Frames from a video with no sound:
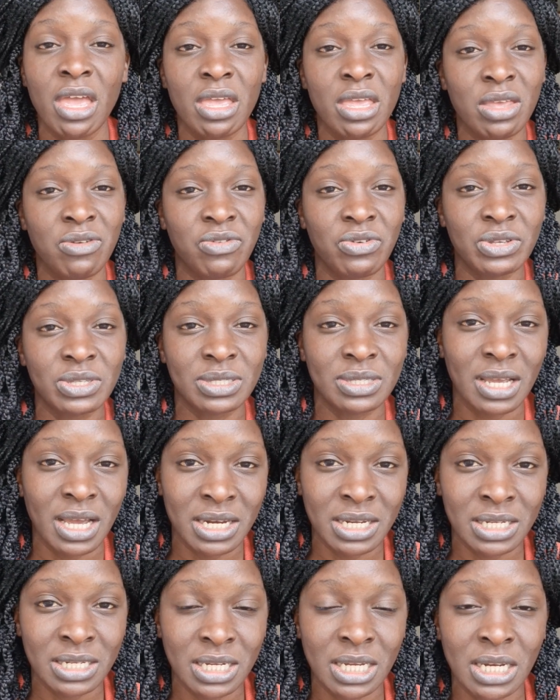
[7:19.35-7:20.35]
If you
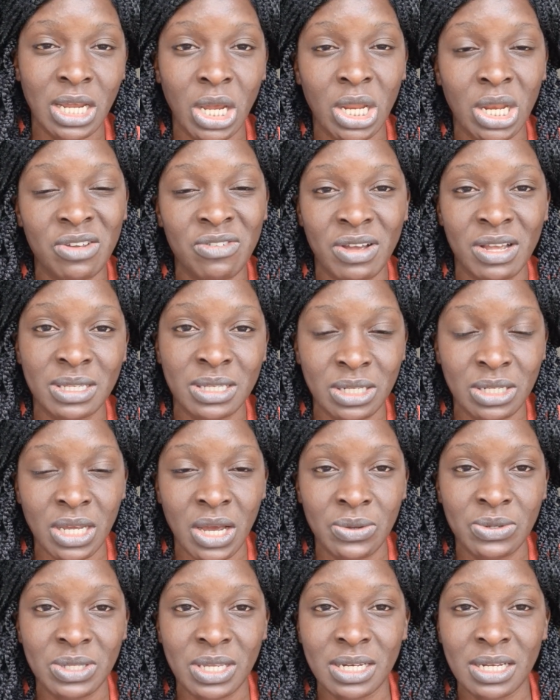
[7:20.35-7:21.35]
studied in a university
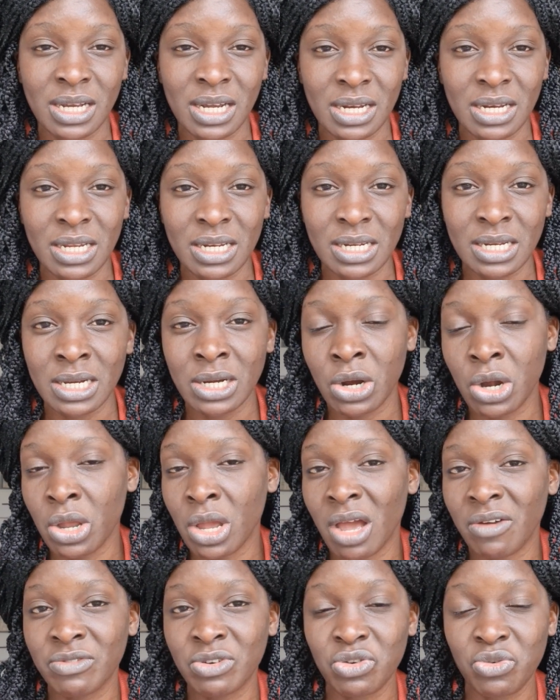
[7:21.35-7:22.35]
outside Canada, or you
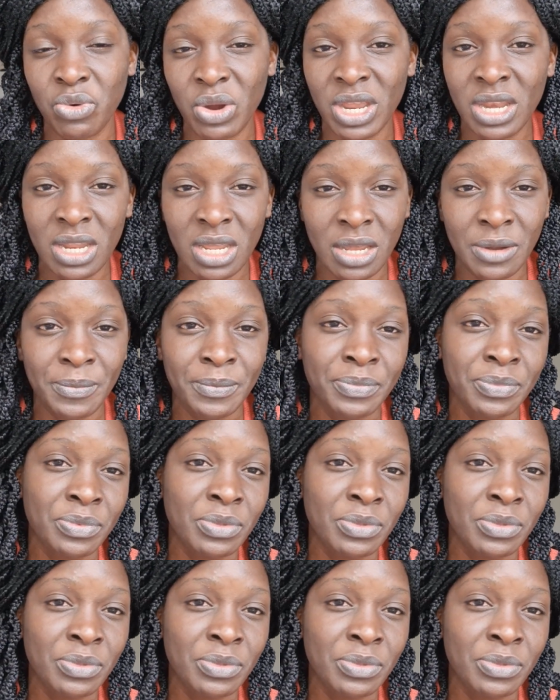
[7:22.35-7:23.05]
have training,